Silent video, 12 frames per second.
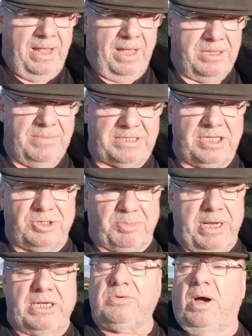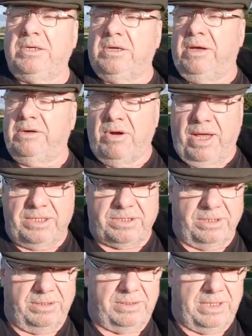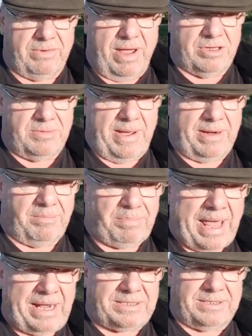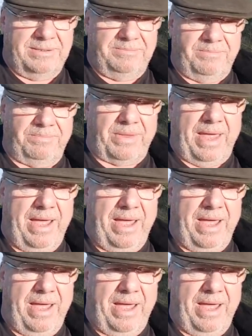The Miston Springs one going right to the roundabout at Blackstone,